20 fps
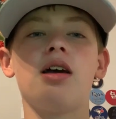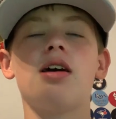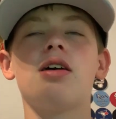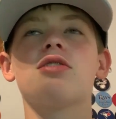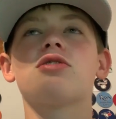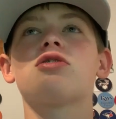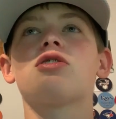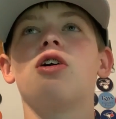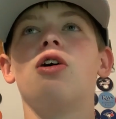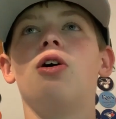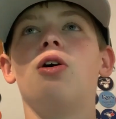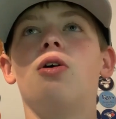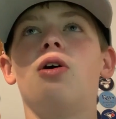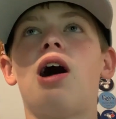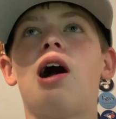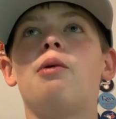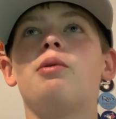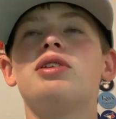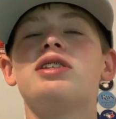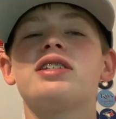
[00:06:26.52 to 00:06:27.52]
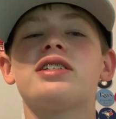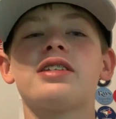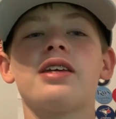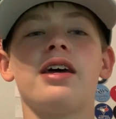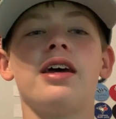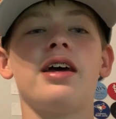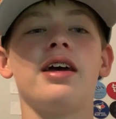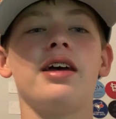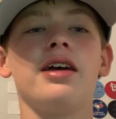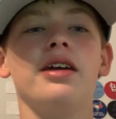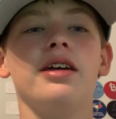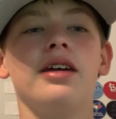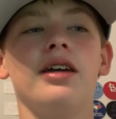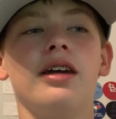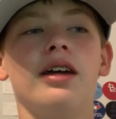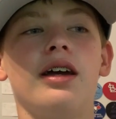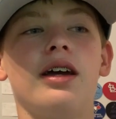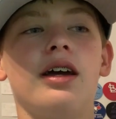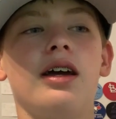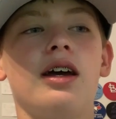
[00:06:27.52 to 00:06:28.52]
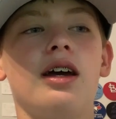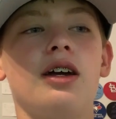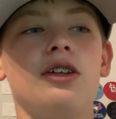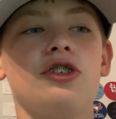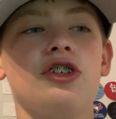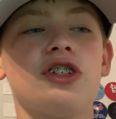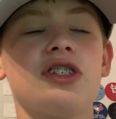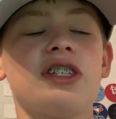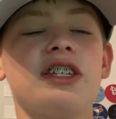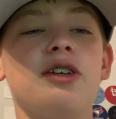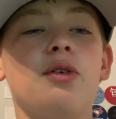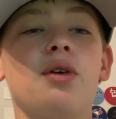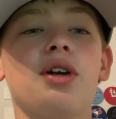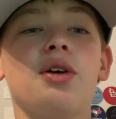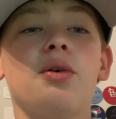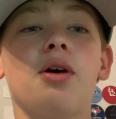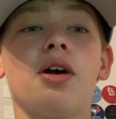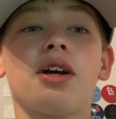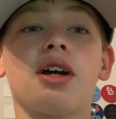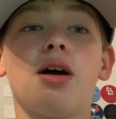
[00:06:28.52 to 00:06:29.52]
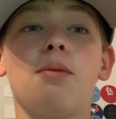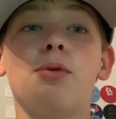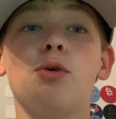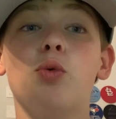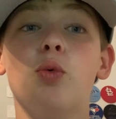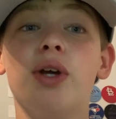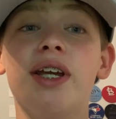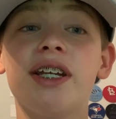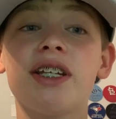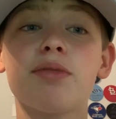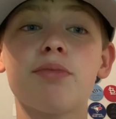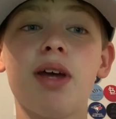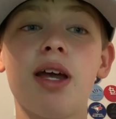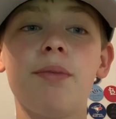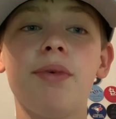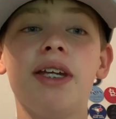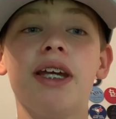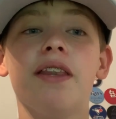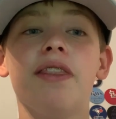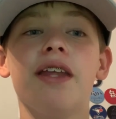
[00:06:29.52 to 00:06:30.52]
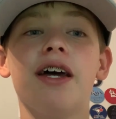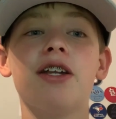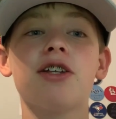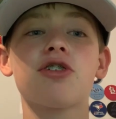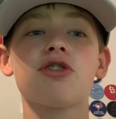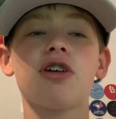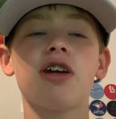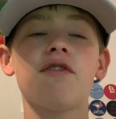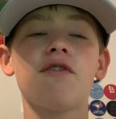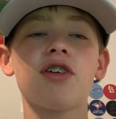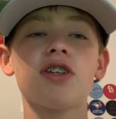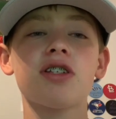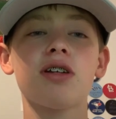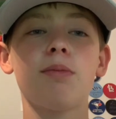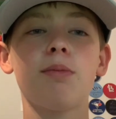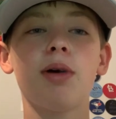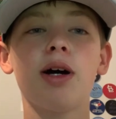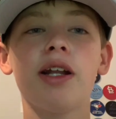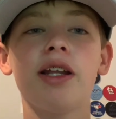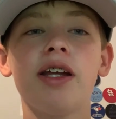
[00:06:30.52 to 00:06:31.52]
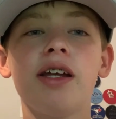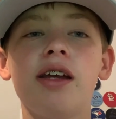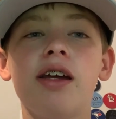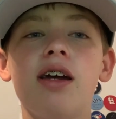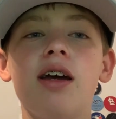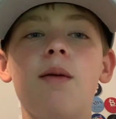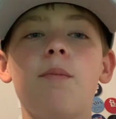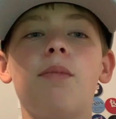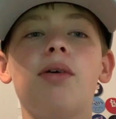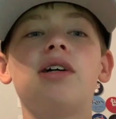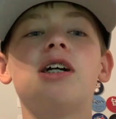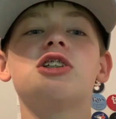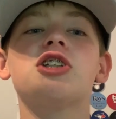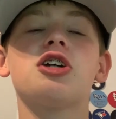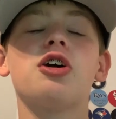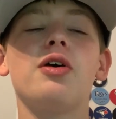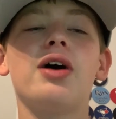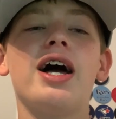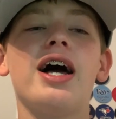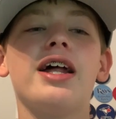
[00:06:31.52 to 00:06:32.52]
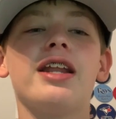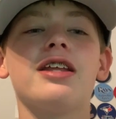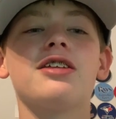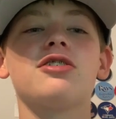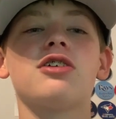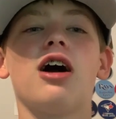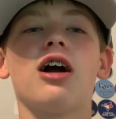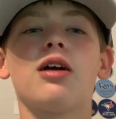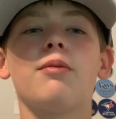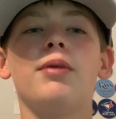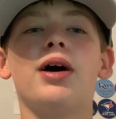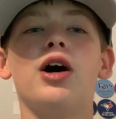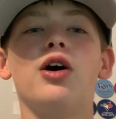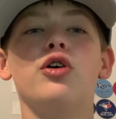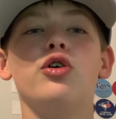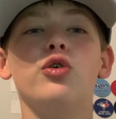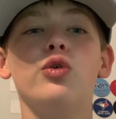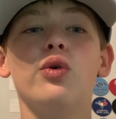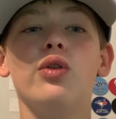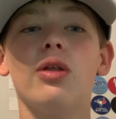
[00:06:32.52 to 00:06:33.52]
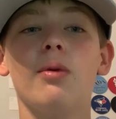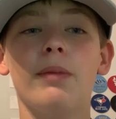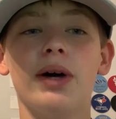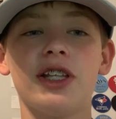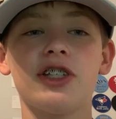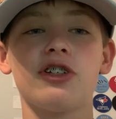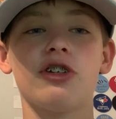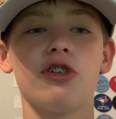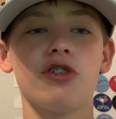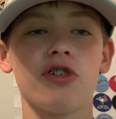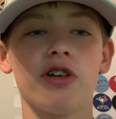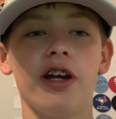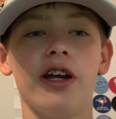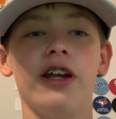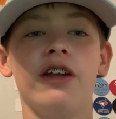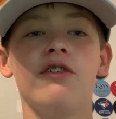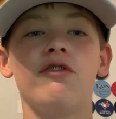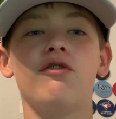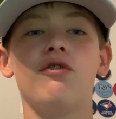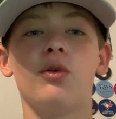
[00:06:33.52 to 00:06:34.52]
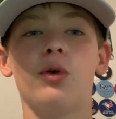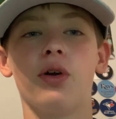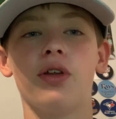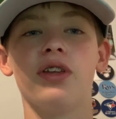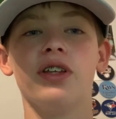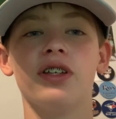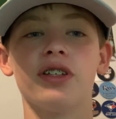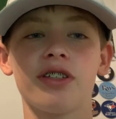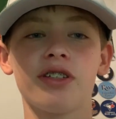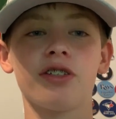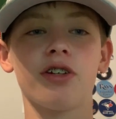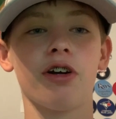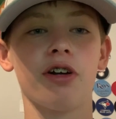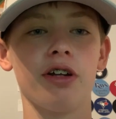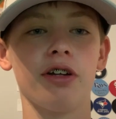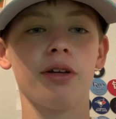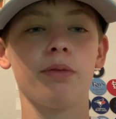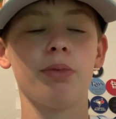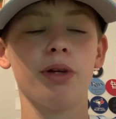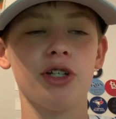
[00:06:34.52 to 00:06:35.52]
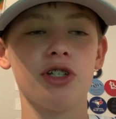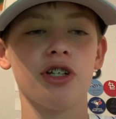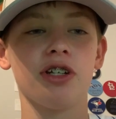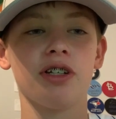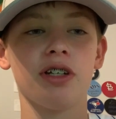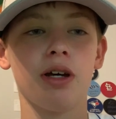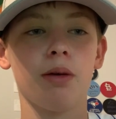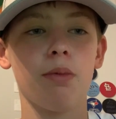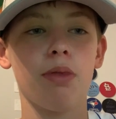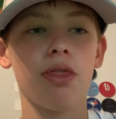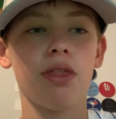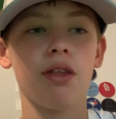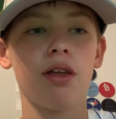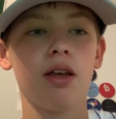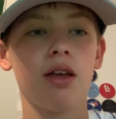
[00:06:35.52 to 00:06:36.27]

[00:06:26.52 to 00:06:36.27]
So I would say just see where you are in a couple weeks maybe and then trade for somebody. But let's go ahead and talk about who the Mets could trade for this starting pitching depth.